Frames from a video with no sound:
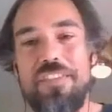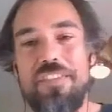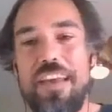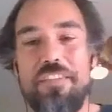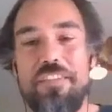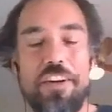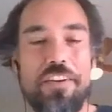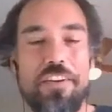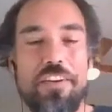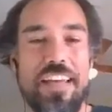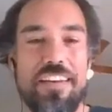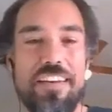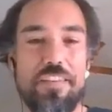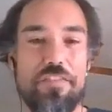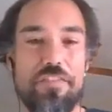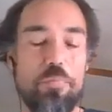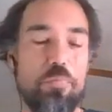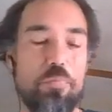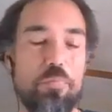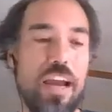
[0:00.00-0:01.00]
seven or eight
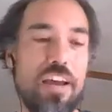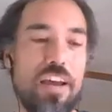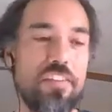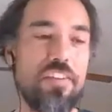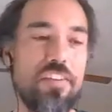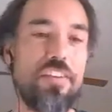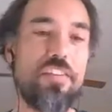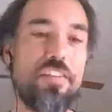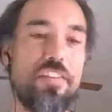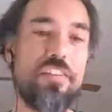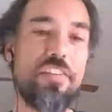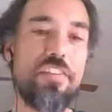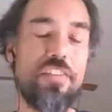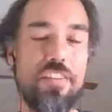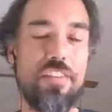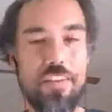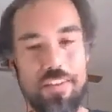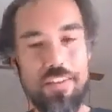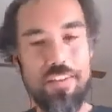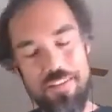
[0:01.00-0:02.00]
different
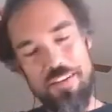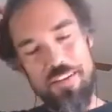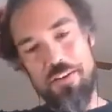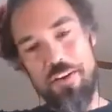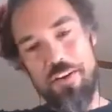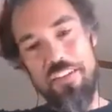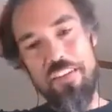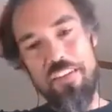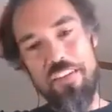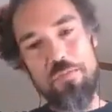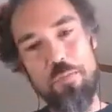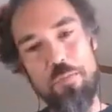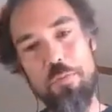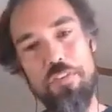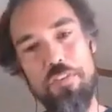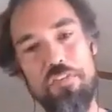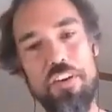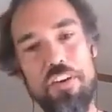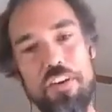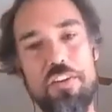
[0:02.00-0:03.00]
browsers, you know all these
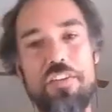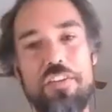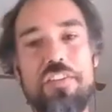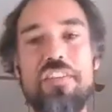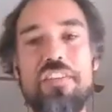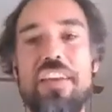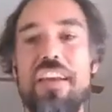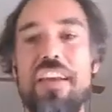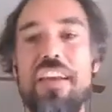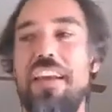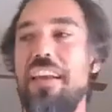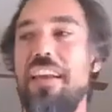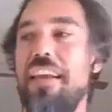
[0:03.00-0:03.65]
mobile phones,